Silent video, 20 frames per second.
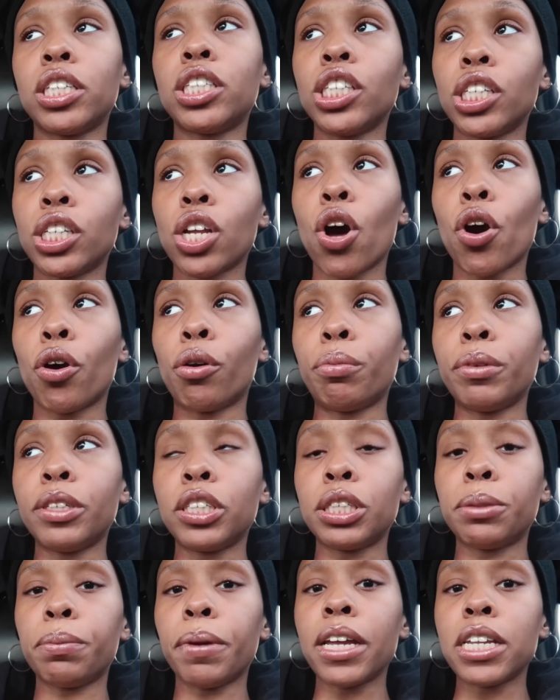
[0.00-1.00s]
it's an open
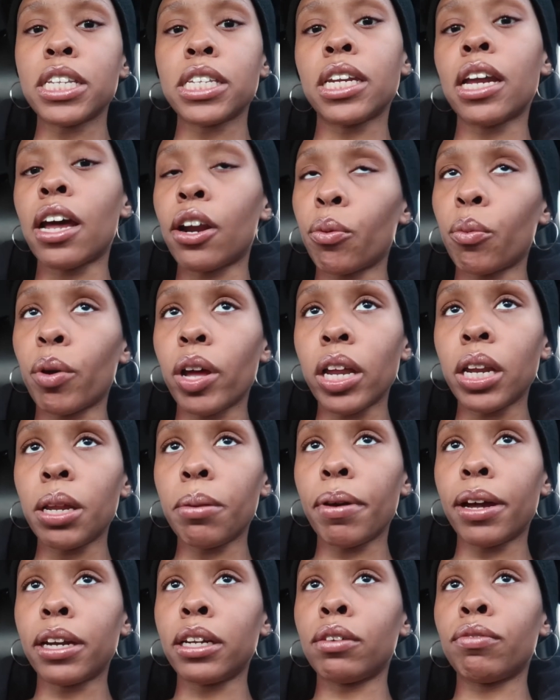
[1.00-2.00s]
space and I don't want
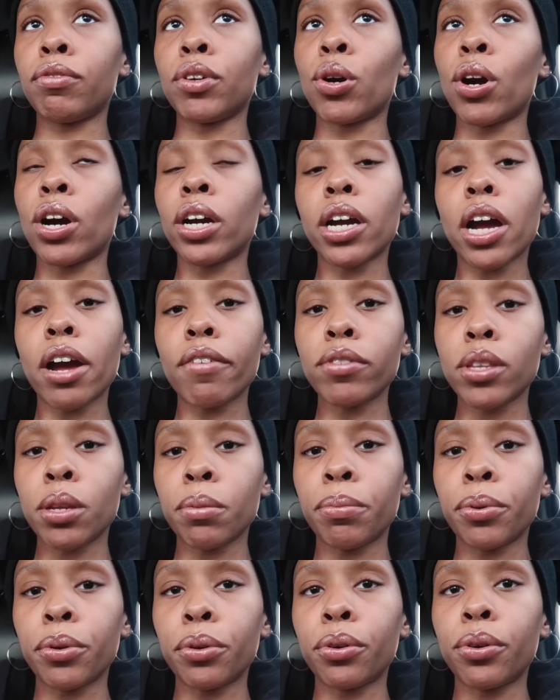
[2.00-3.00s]
anybody to feel
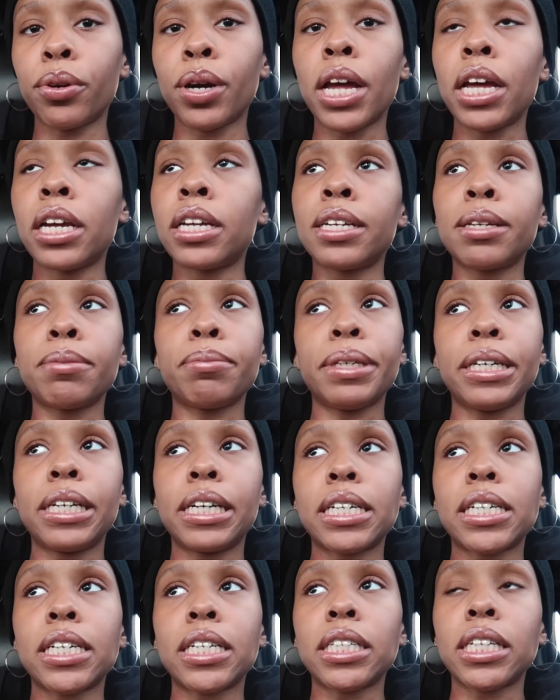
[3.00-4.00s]
uncomfortable,
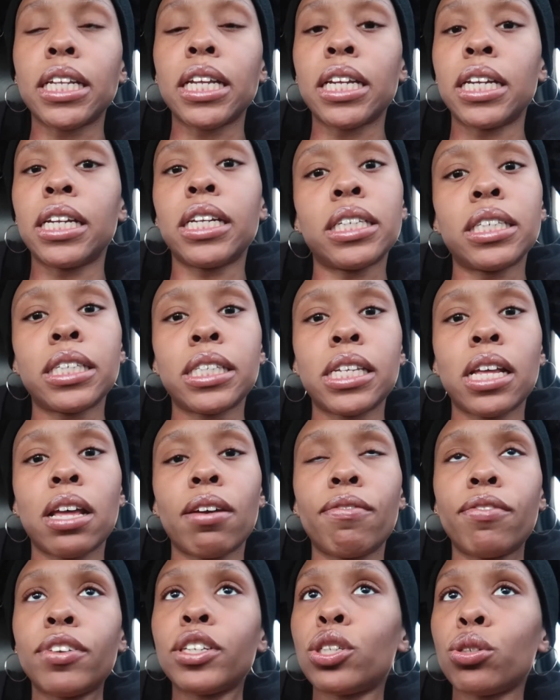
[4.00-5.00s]
because it is
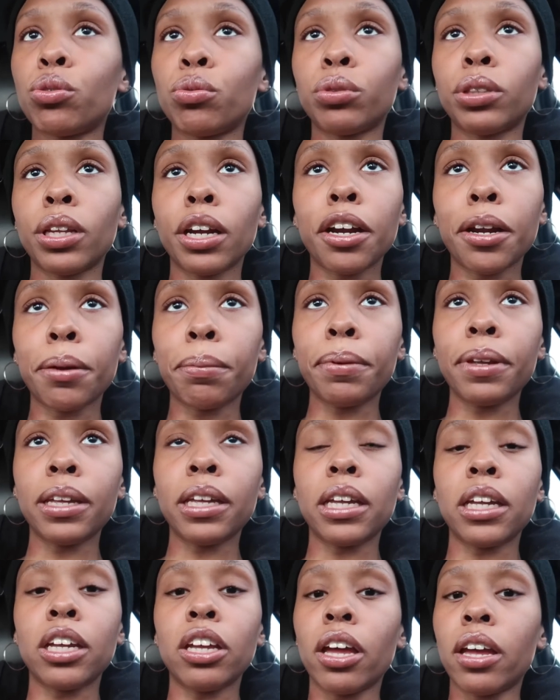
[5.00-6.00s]
physical
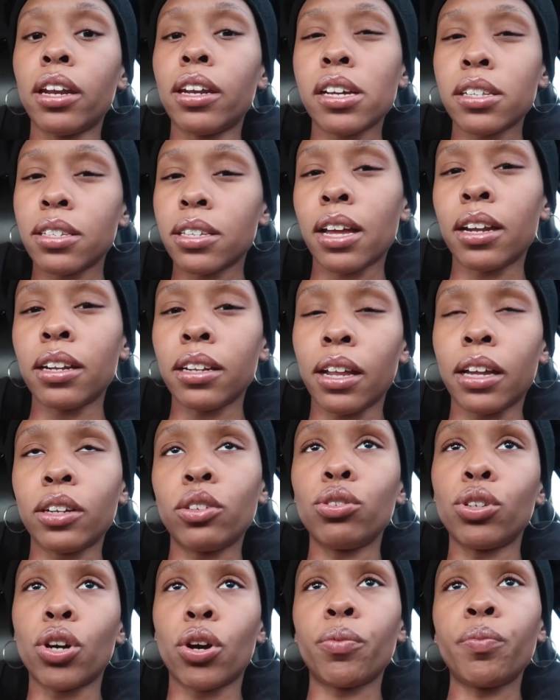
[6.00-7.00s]
therapy and that's not, like,
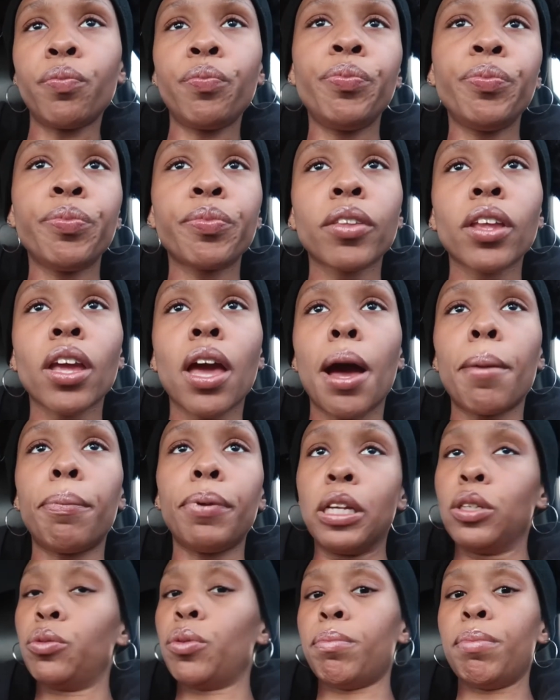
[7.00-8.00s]
you know, a
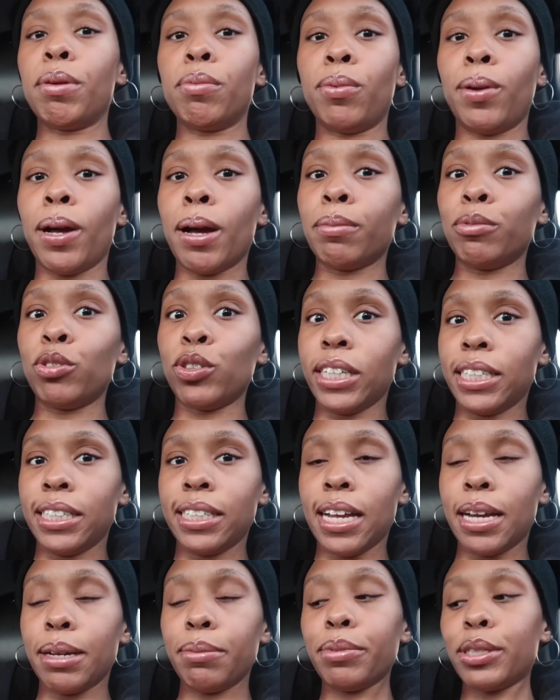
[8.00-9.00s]
place where people come dressed
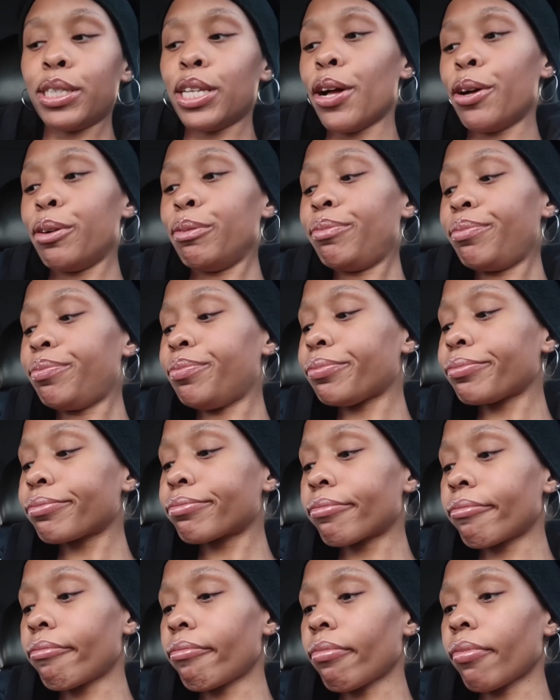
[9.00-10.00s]
up. So
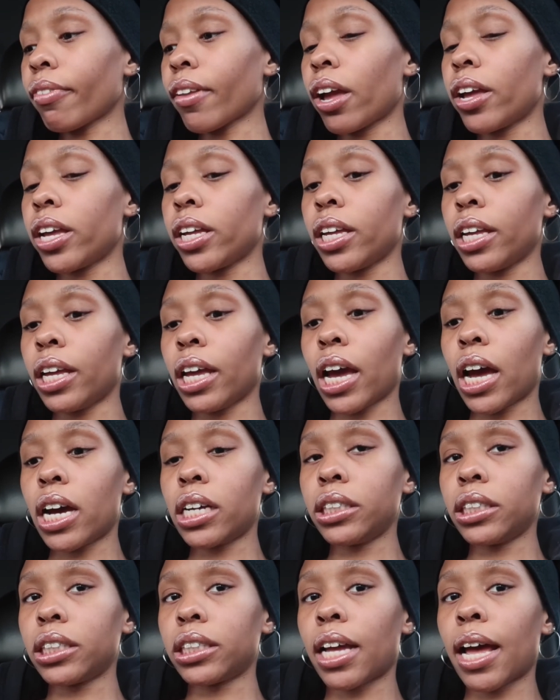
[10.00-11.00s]
yeah,
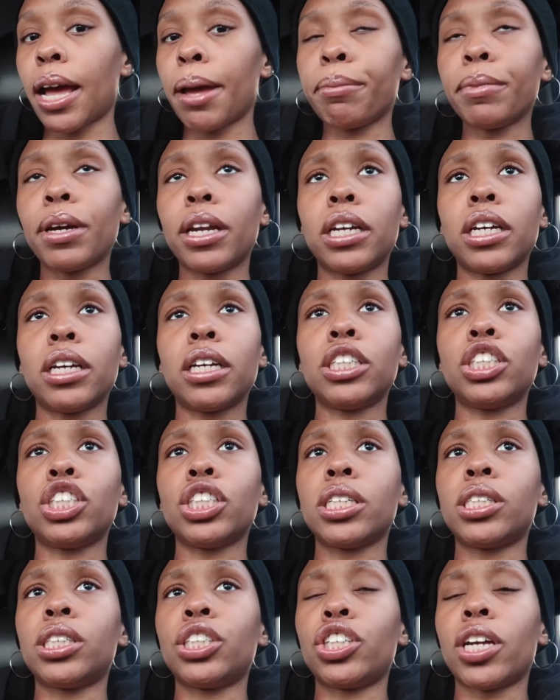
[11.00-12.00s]
I'm gonna
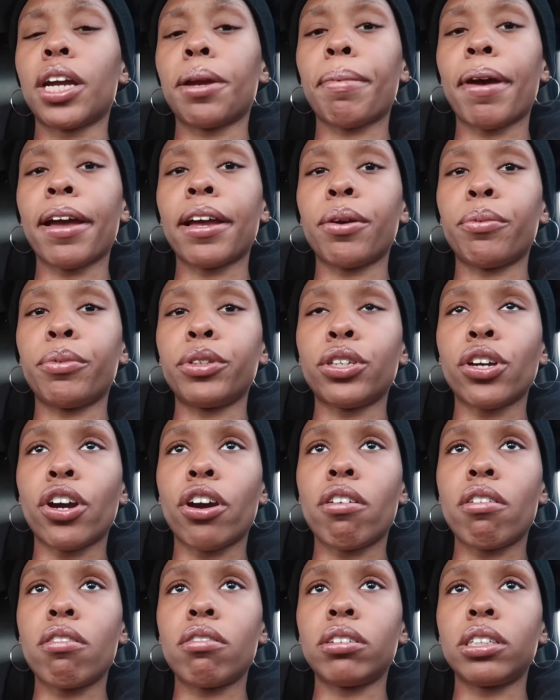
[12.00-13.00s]
just check back in with
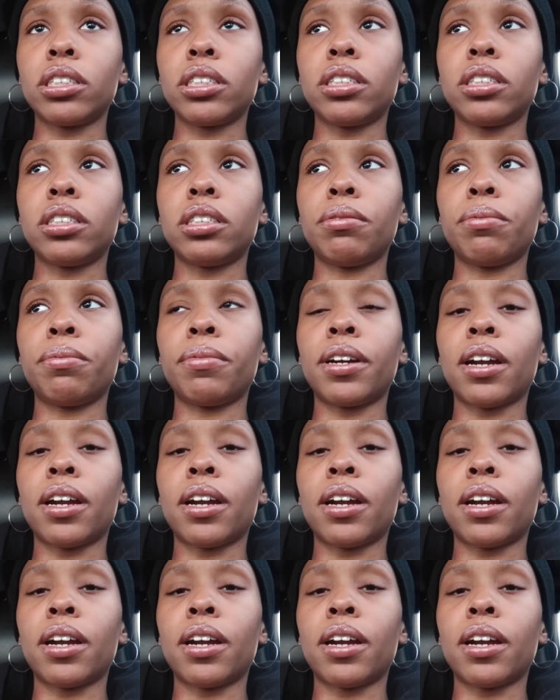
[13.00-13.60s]
y'all when